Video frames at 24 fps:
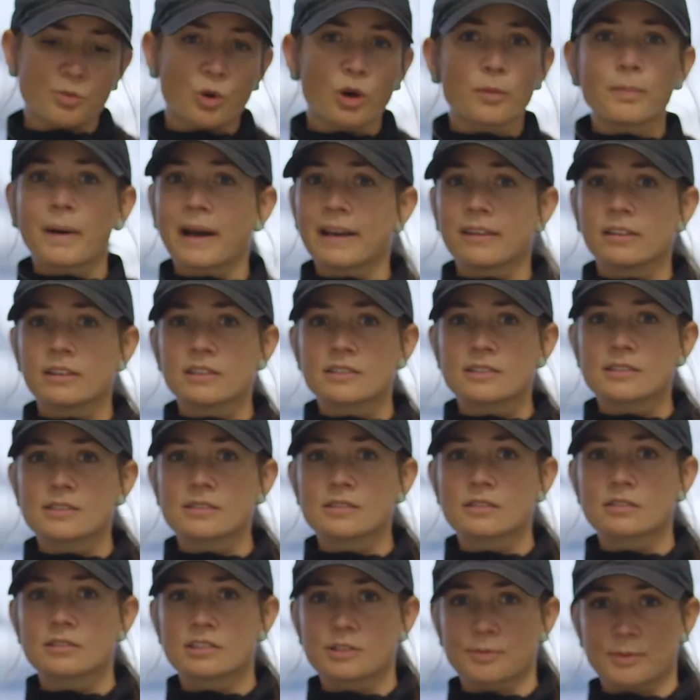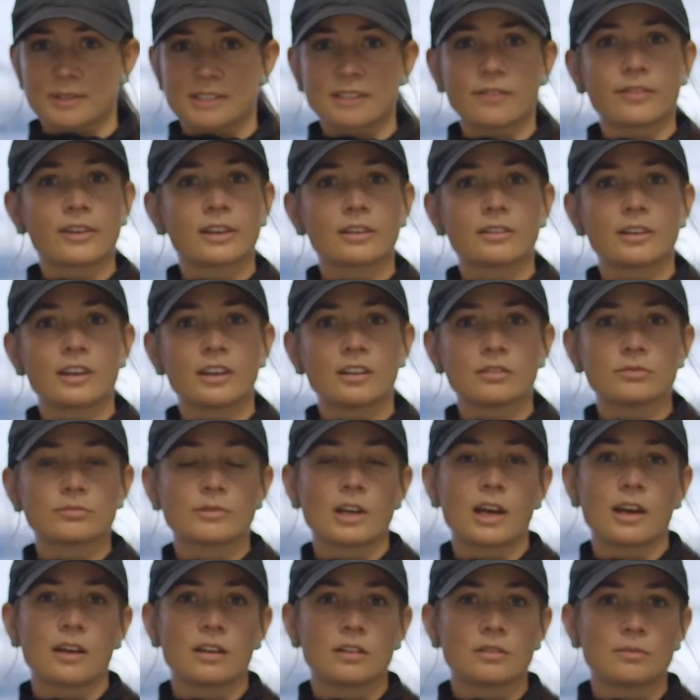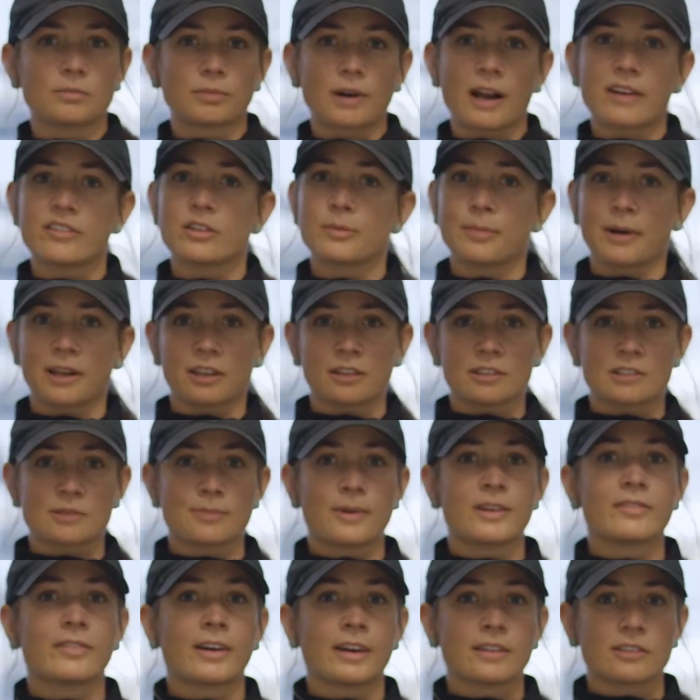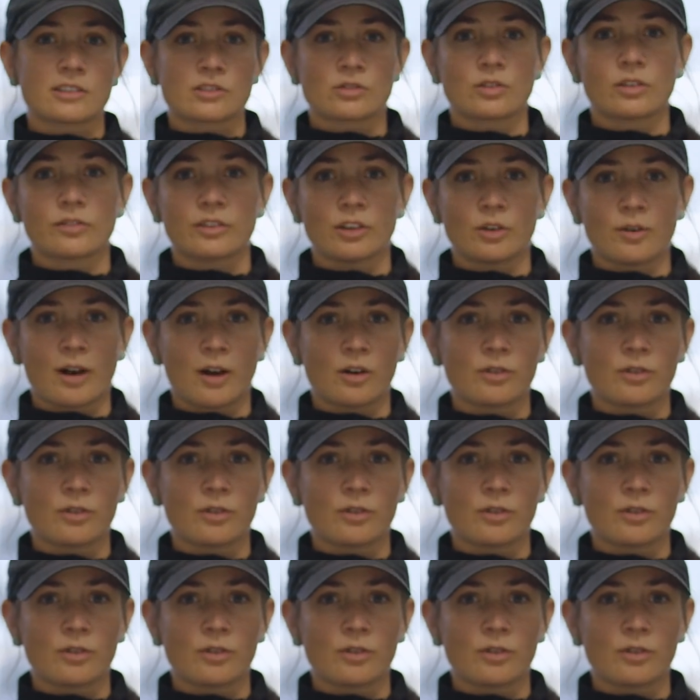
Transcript: sport pilots specifically, and private pilots may find this review